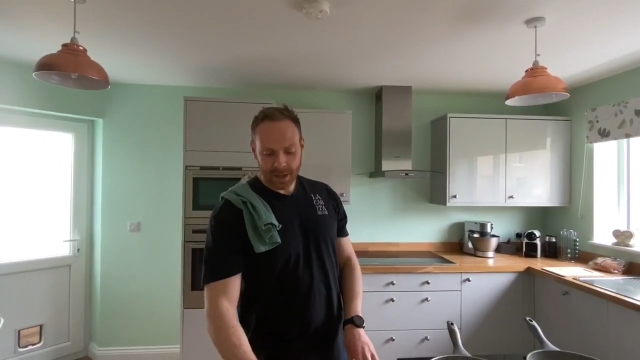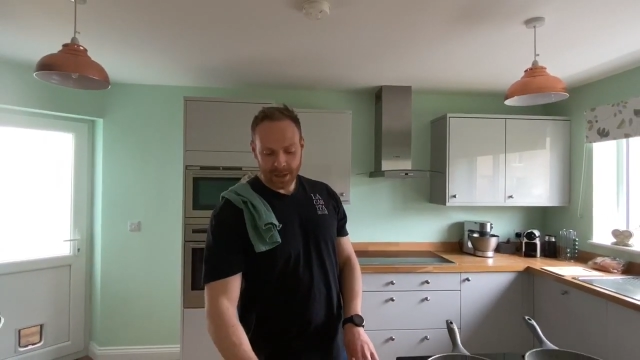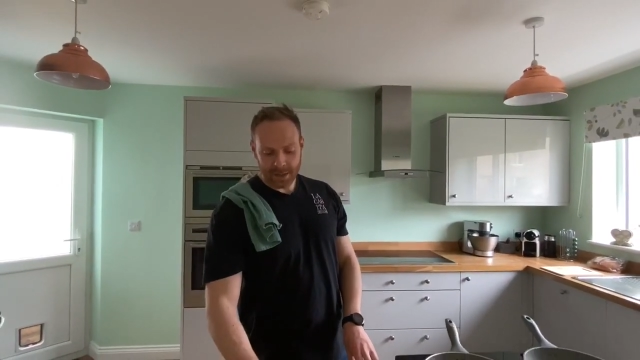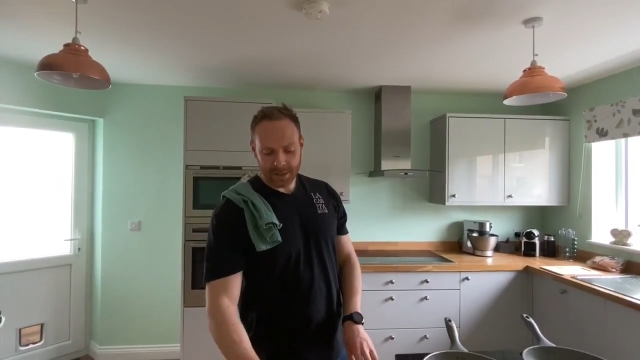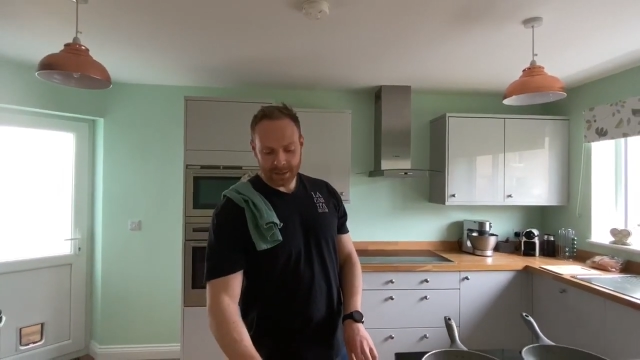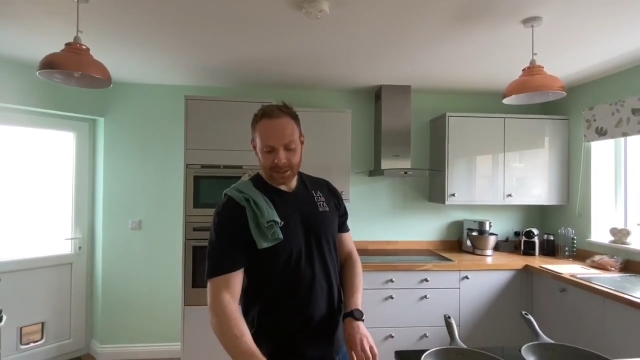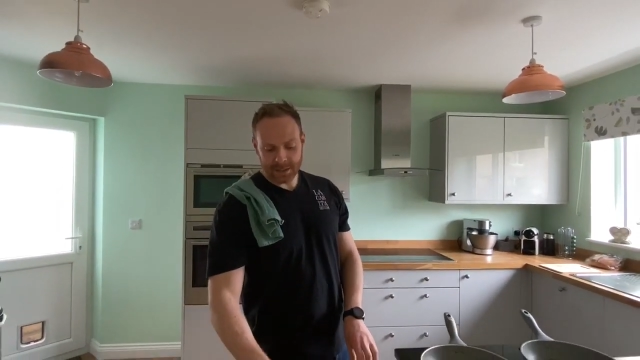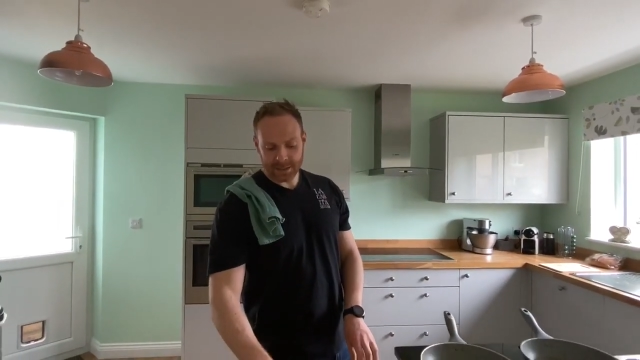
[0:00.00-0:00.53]

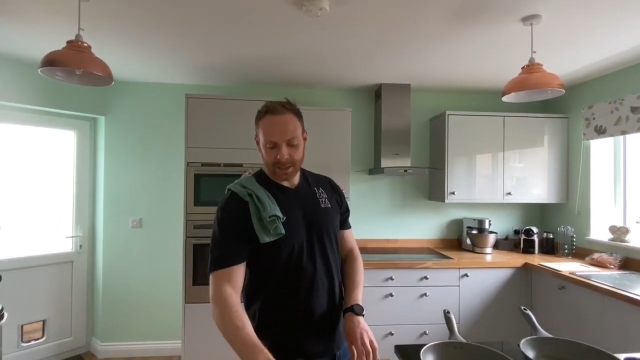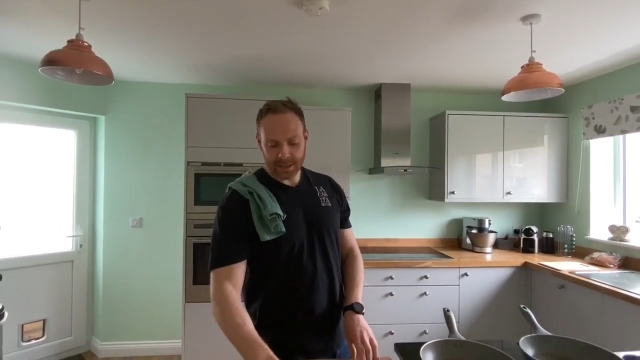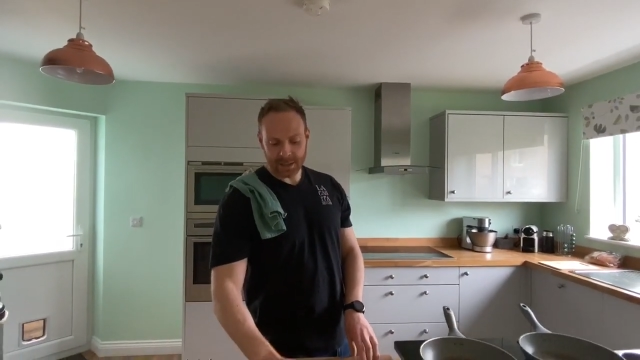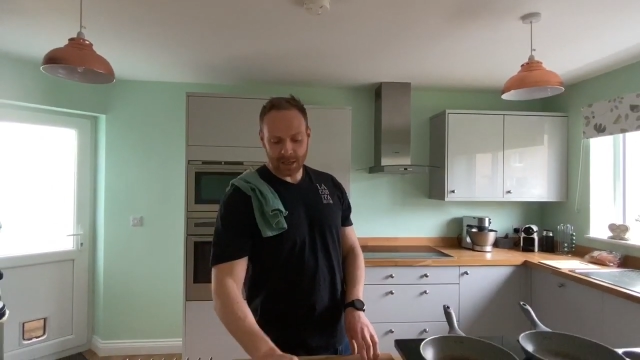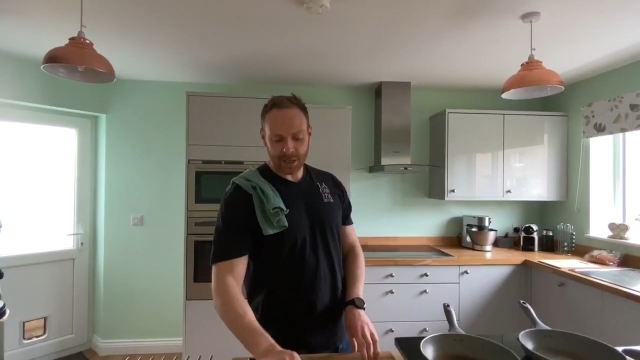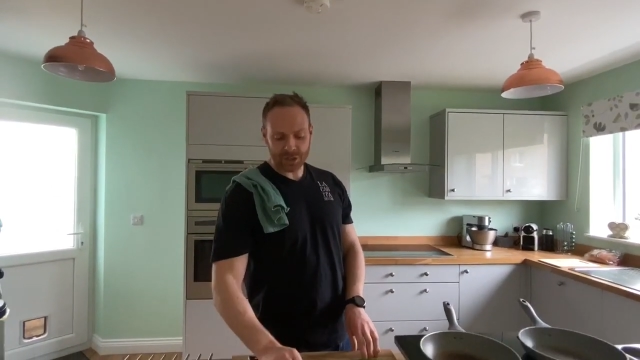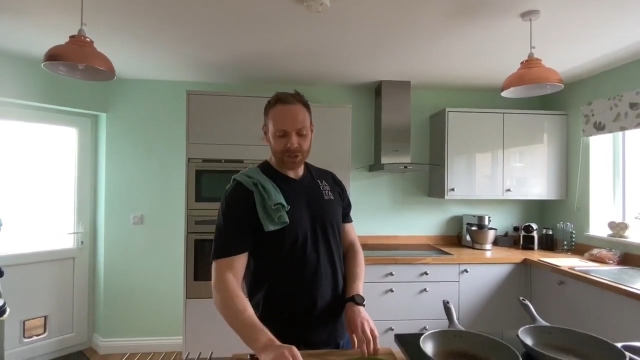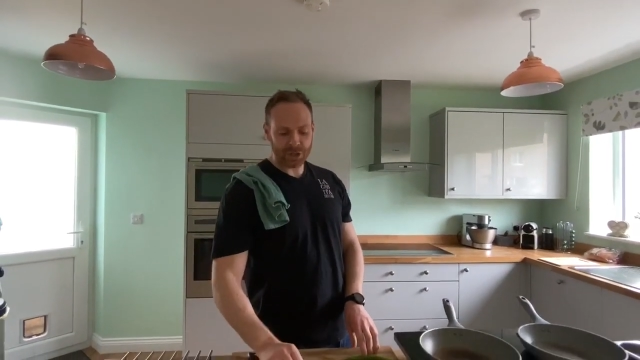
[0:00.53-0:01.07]
This is
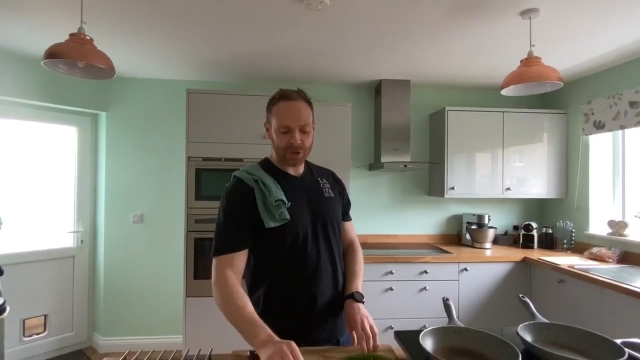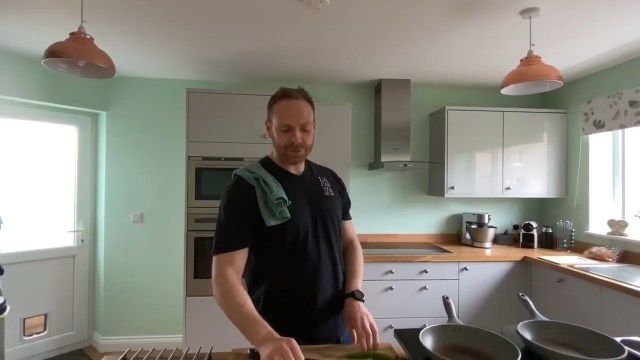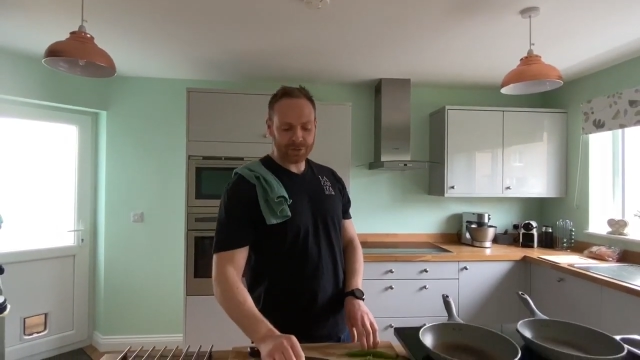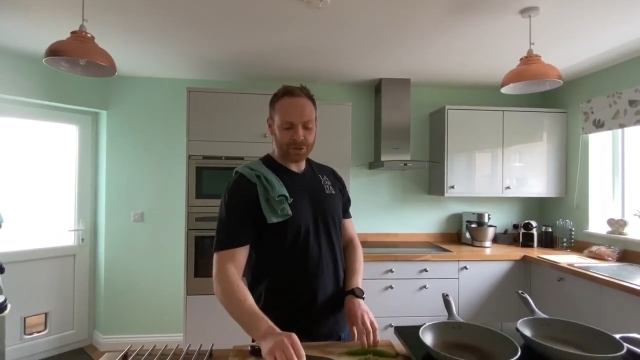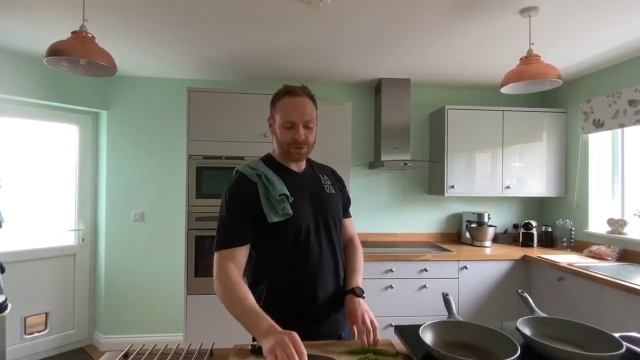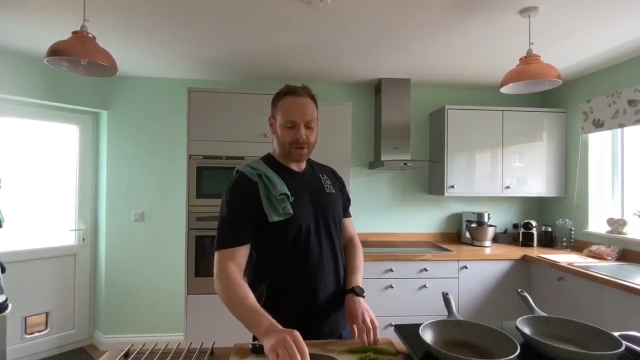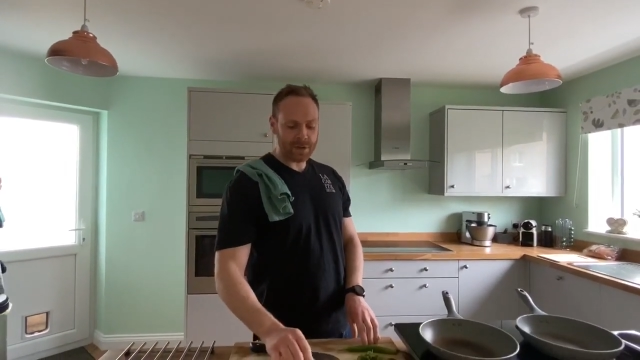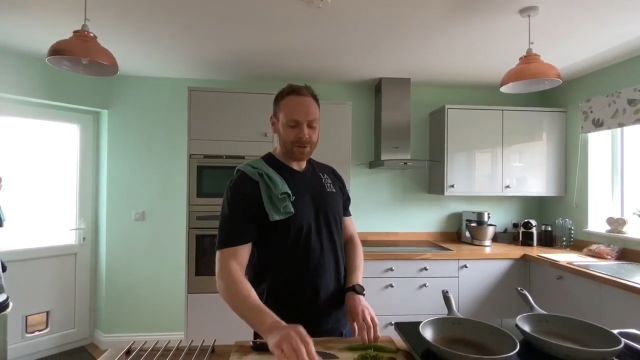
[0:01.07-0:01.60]
a soft
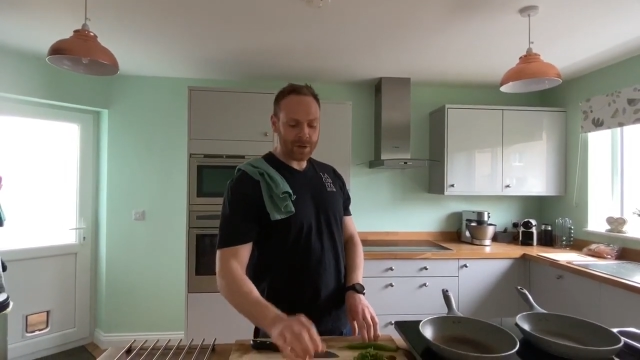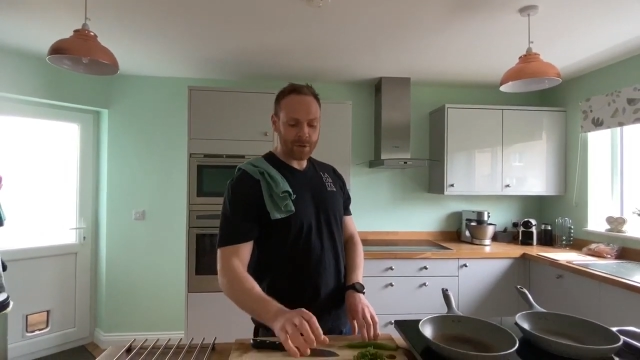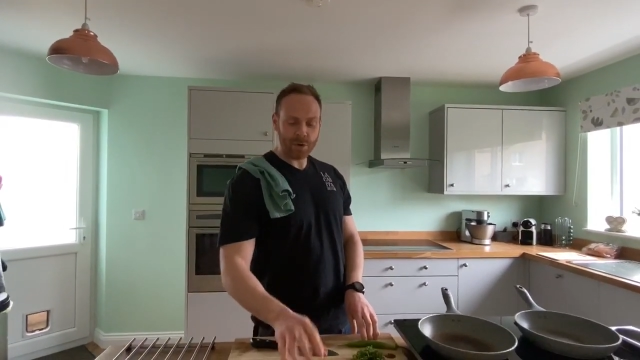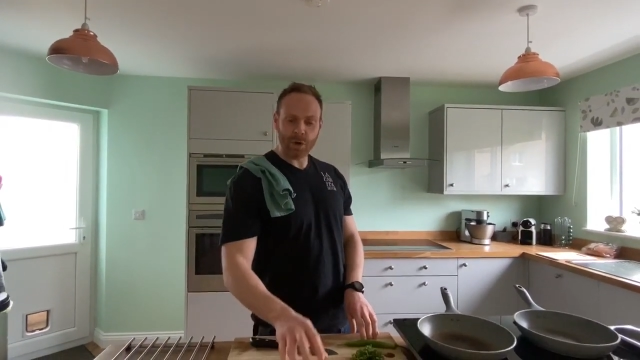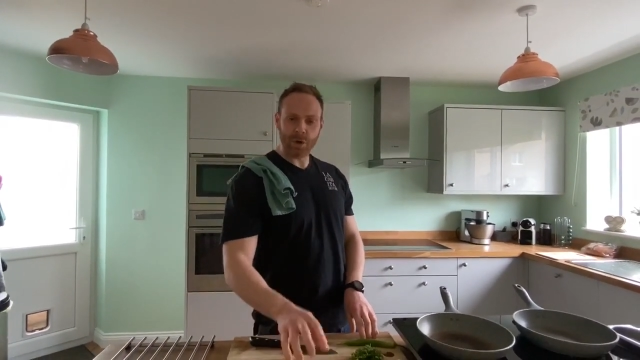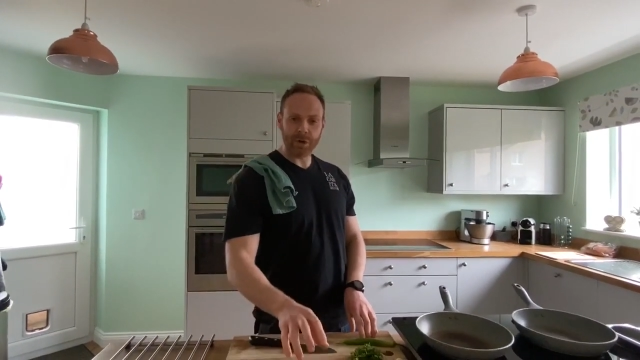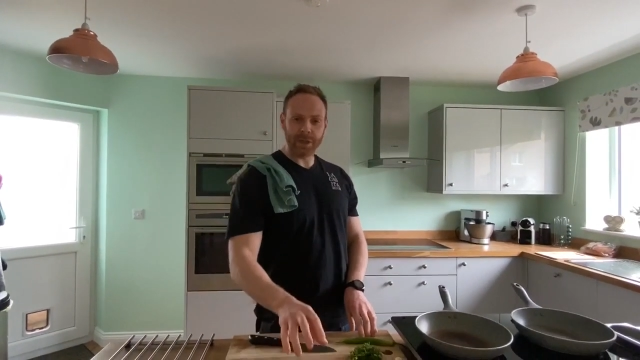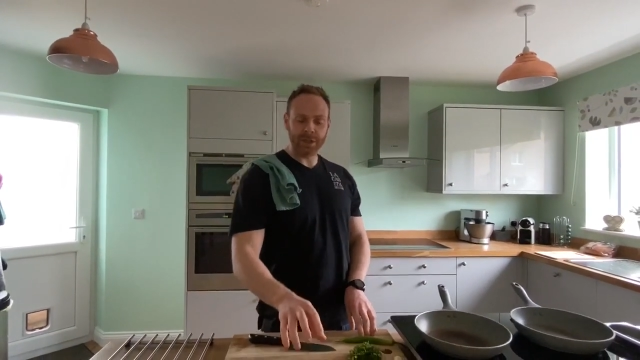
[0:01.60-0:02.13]
chorizo,
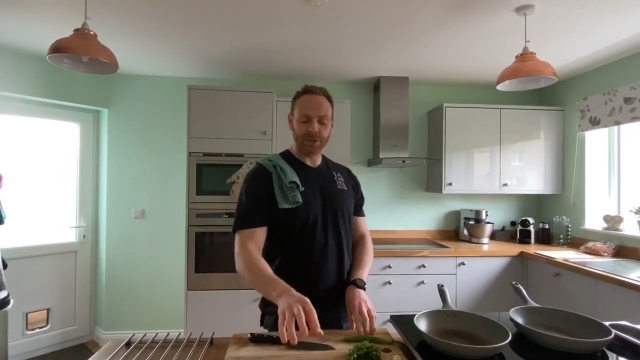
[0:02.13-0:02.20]
cooking